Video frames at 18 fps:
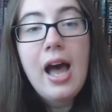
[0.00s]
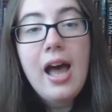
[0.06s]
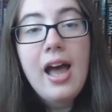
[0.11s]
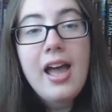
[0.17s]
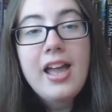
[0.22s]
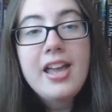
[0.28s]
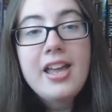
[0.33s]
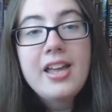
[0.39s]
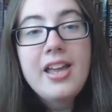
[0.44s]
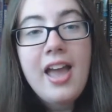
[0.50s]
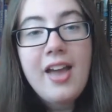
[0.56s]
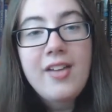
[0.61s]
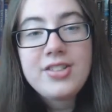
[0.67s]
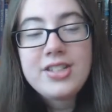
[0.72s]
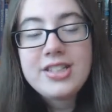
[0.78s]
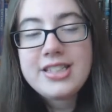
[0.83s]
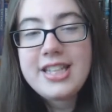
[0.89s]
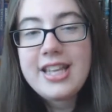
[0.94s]
I
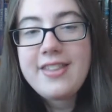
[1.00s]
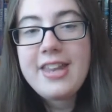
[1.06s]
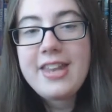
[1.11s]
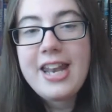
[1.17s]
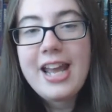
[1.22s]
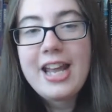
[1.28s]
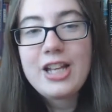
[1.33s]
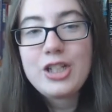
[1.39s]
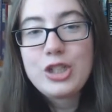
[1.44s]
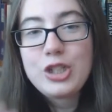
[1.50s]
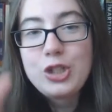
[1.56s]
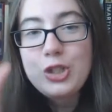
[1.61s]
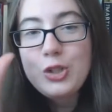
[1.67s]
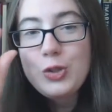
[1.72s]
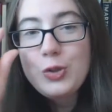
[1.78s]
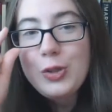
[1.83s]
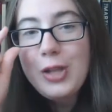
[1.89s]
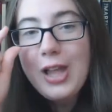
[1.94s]
have to say that I
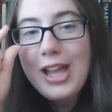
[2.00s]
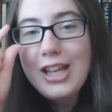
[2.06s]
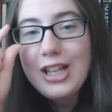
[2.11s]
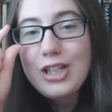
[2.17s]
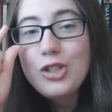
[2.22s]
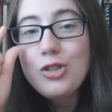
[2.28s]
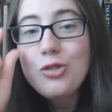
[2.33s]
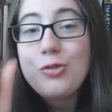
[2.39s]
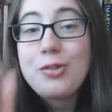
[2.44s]
do like